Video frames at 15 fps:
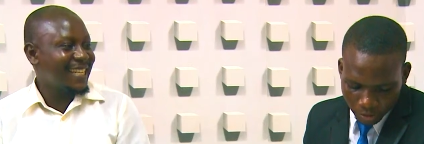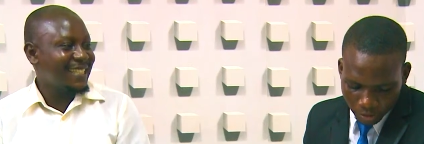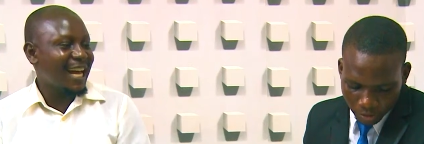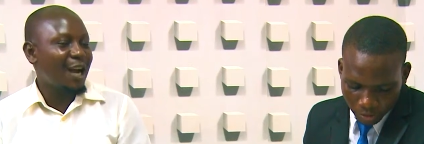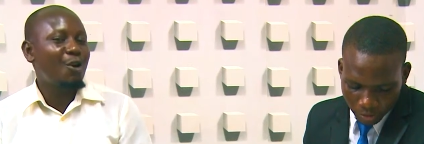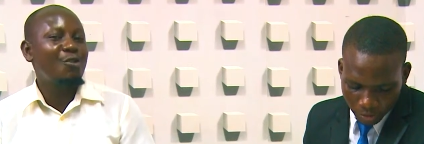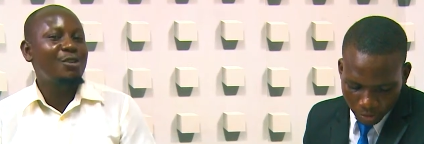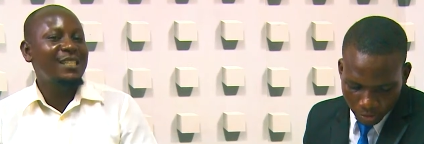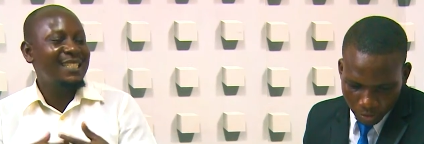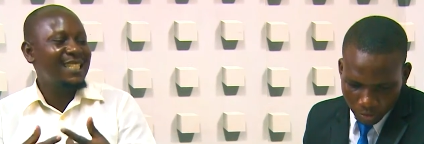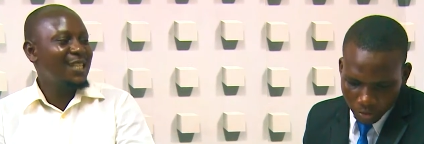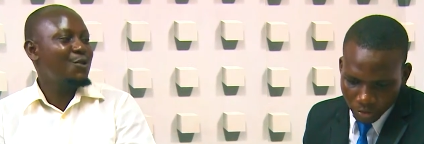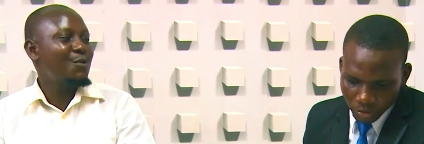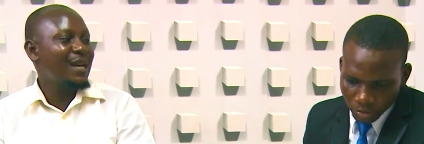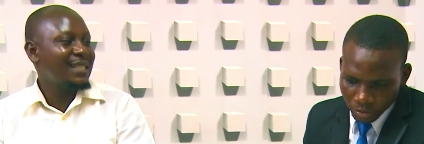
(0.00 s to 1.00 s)
Speaker 1: is a
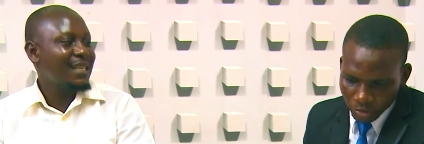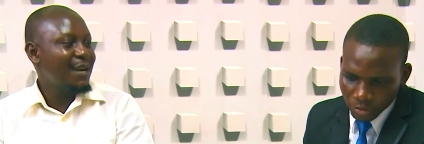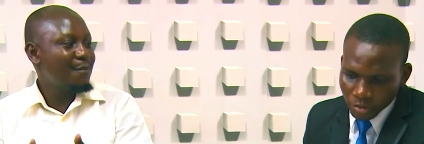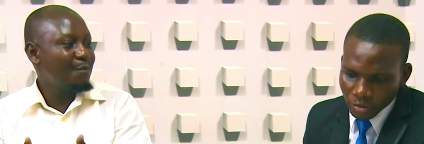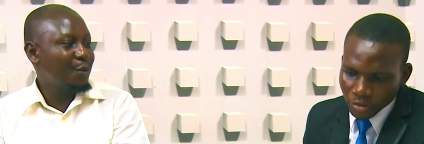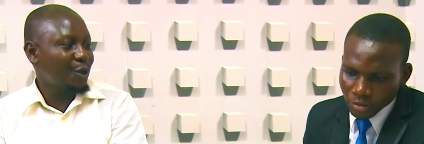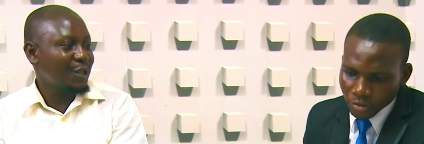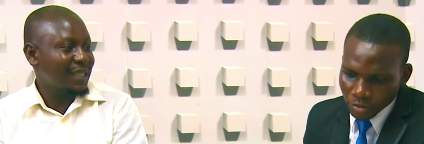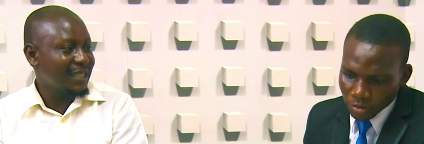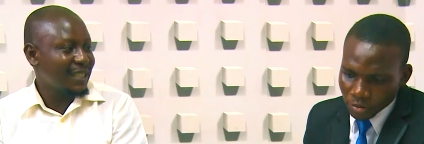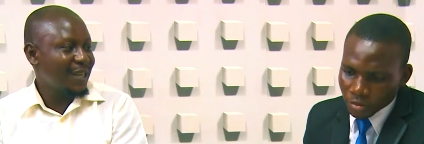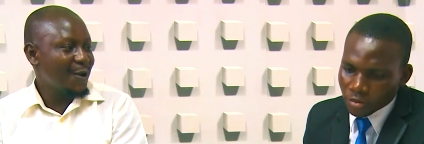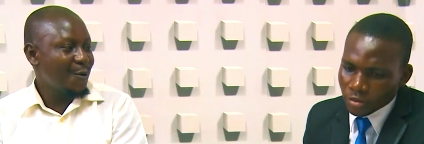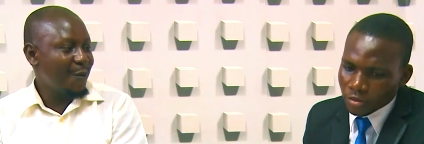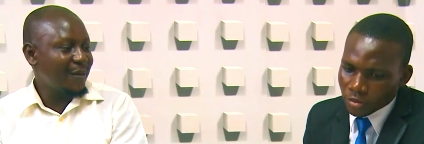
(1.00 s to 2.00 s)
continuous
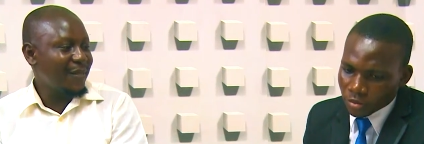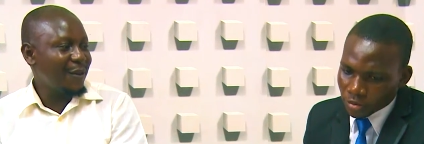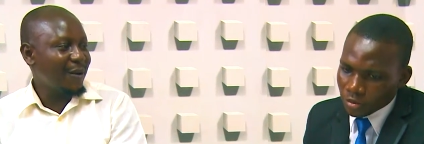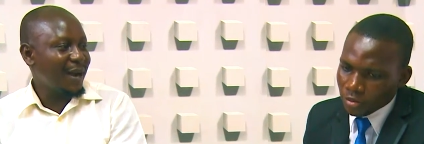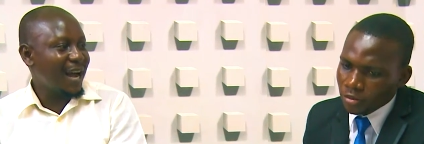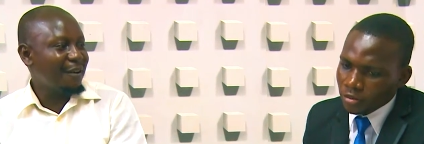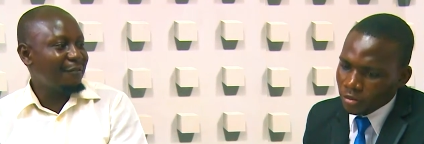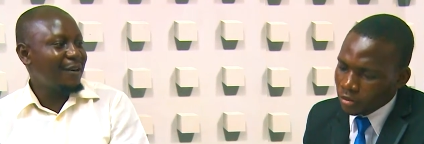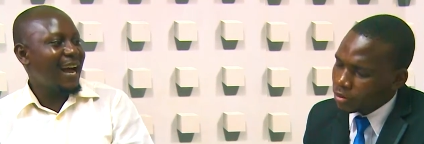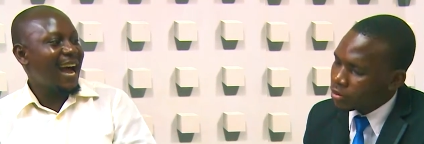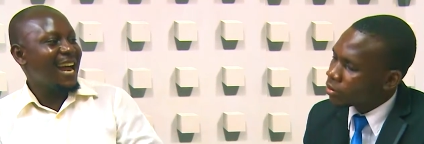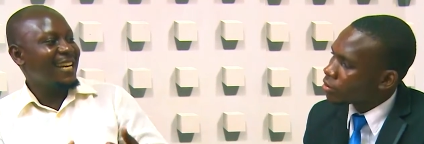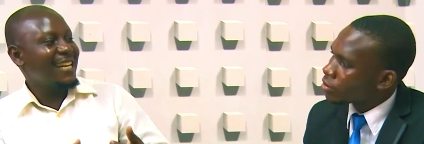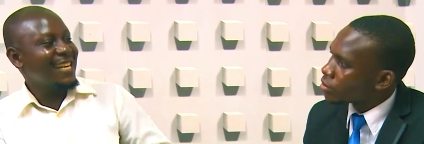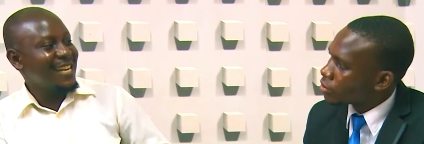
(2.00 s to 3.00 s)
process. Whether you have
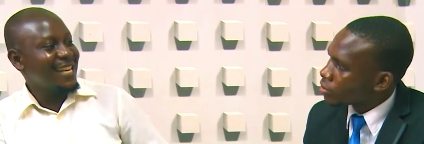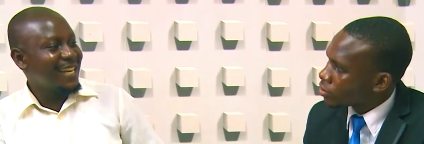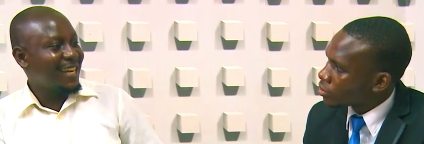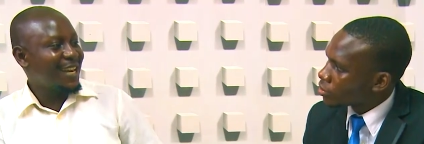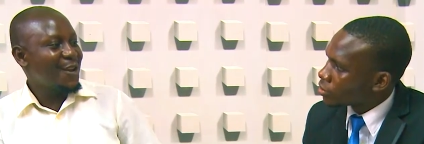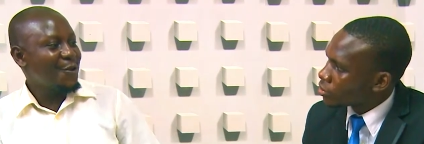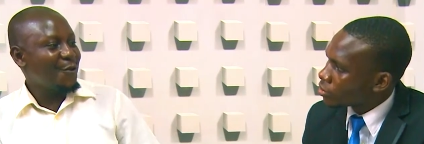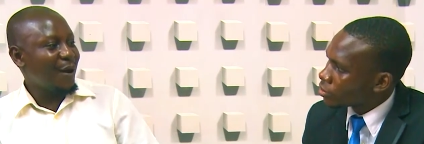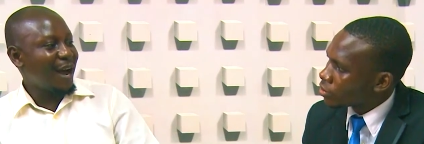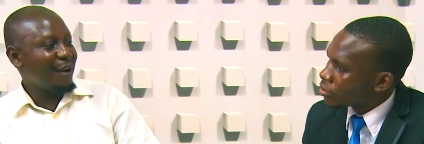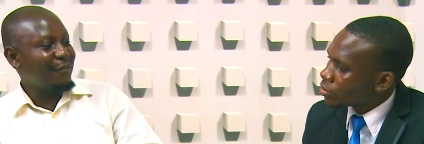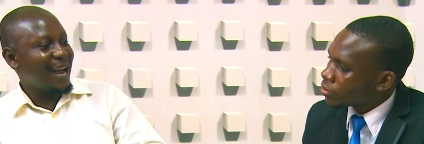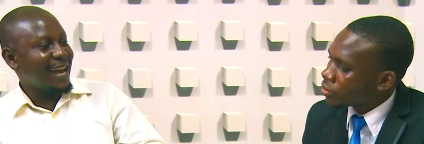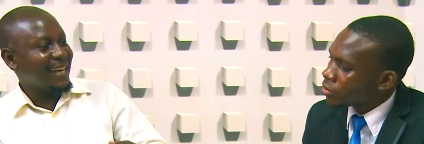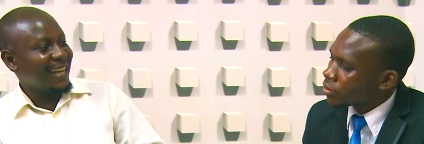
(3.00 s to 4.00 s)
an E, you
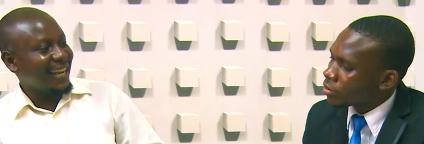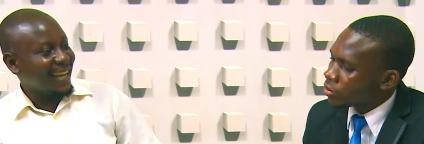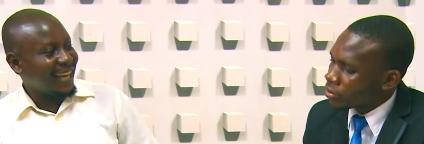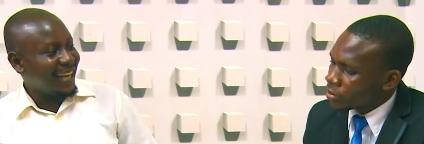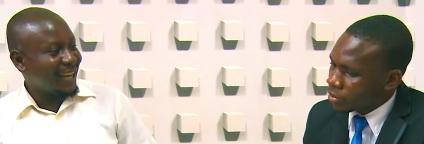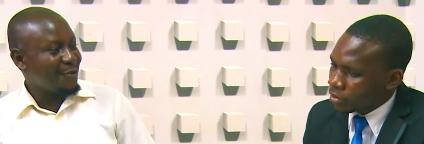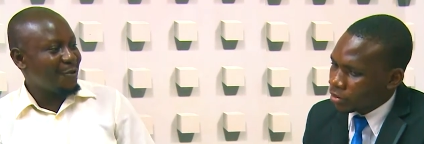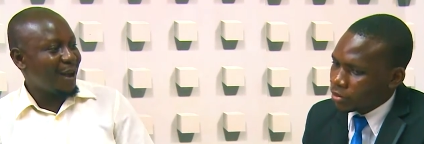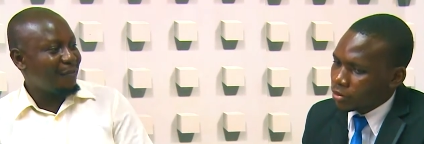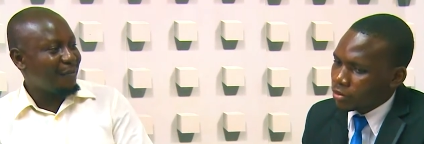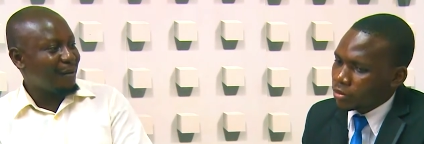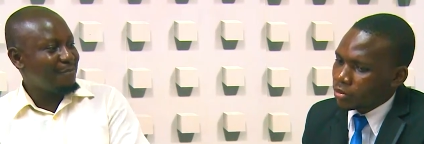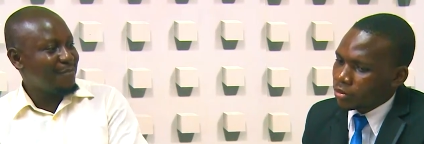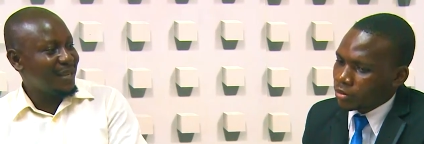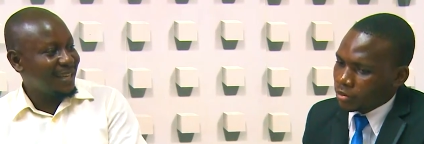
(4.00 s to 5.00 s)
have an A, you have
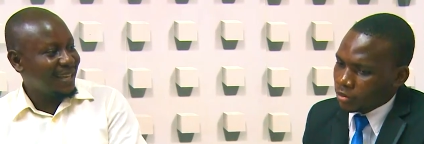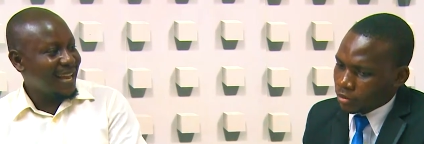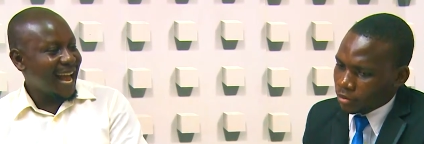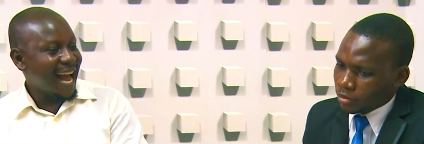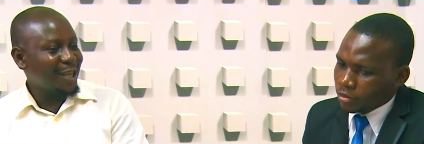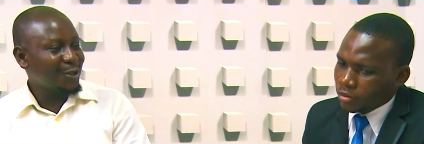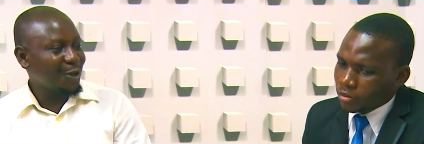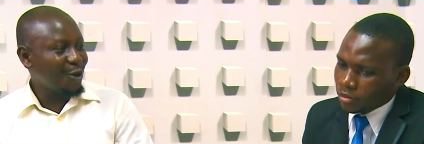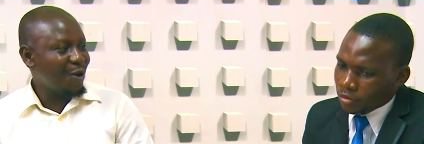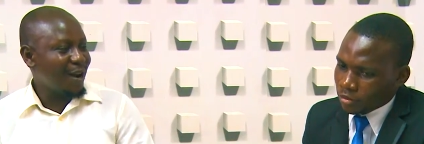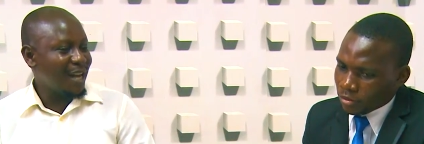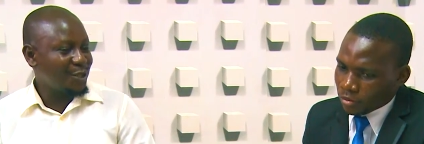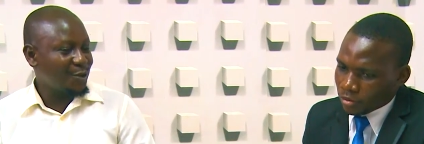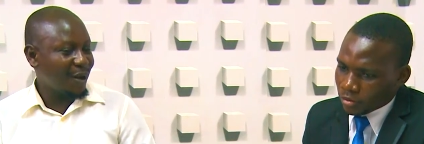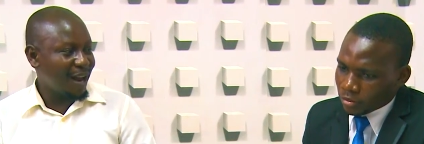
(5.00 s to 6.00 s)
a B, as long
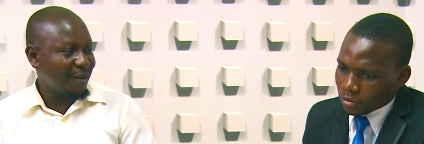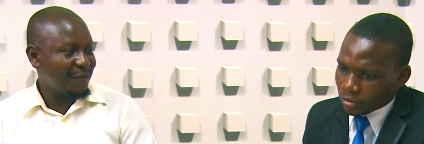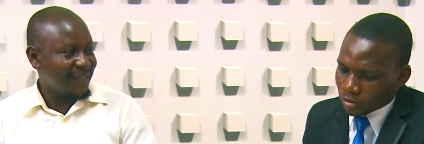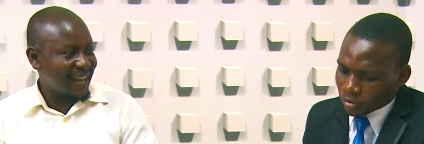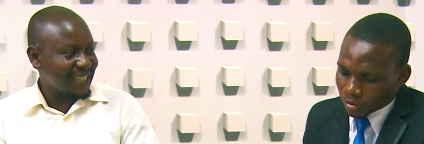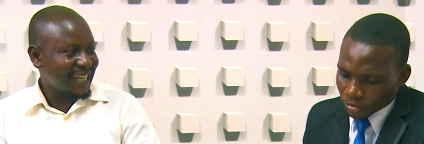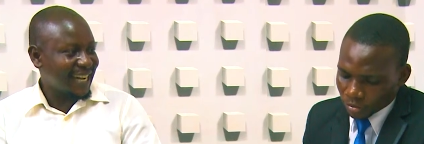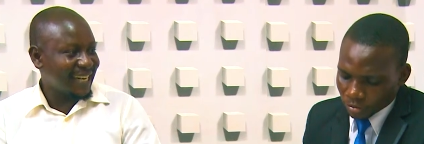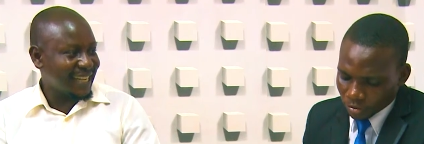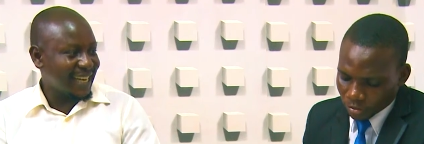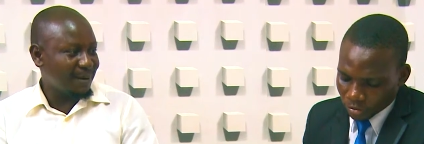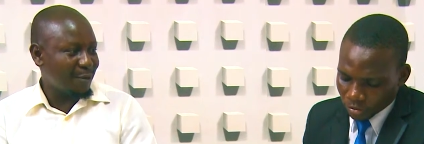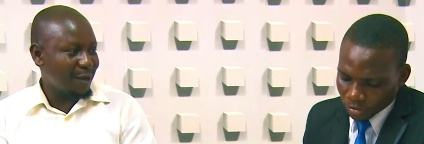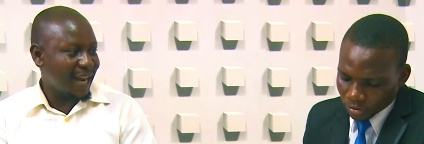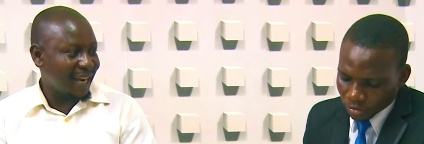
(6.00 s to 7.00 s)
as you have that courage
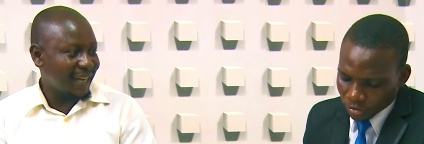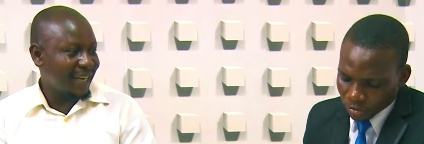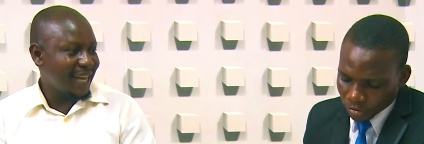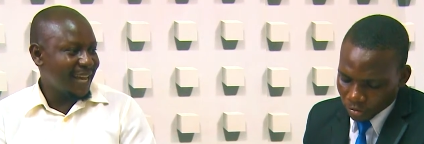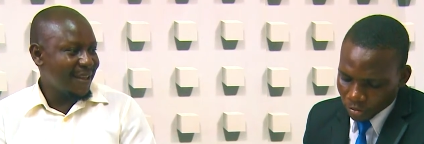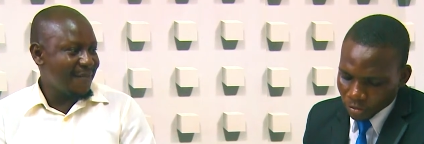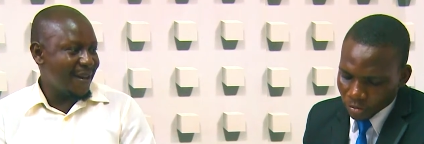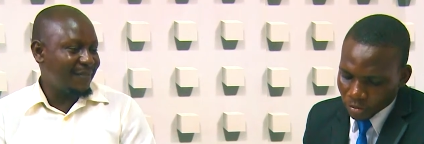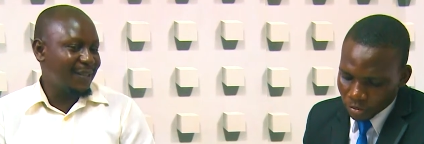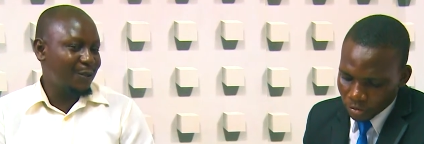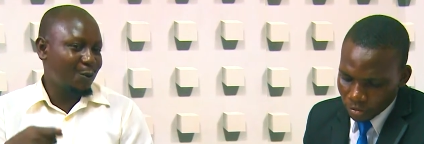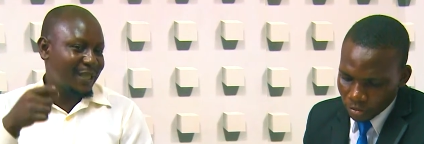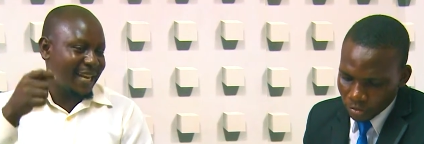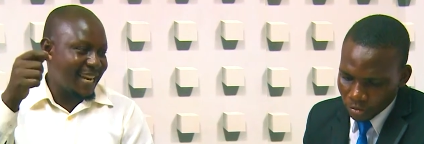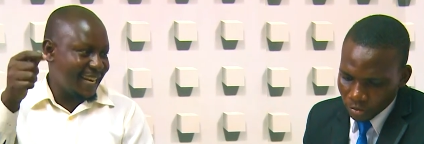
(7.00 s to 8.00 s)
and morale that this is
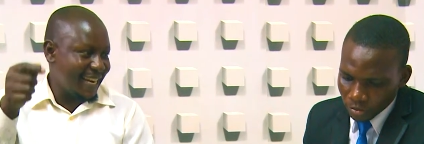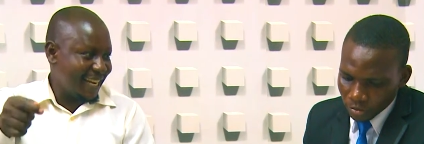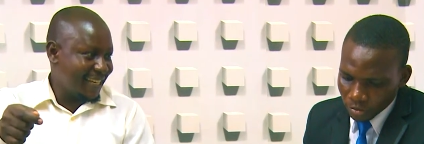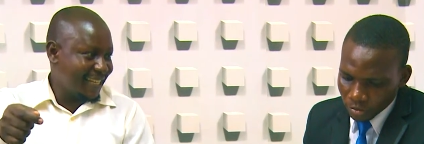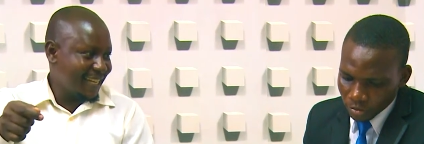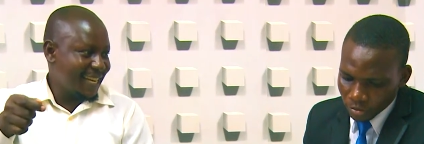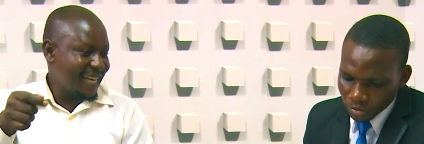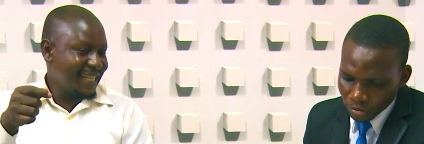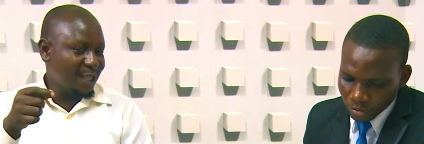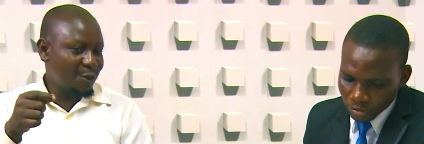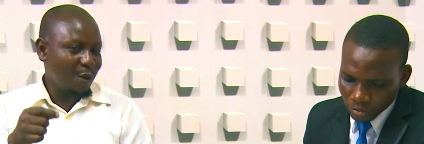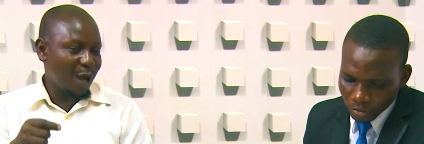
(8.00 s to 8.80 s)
what I need, this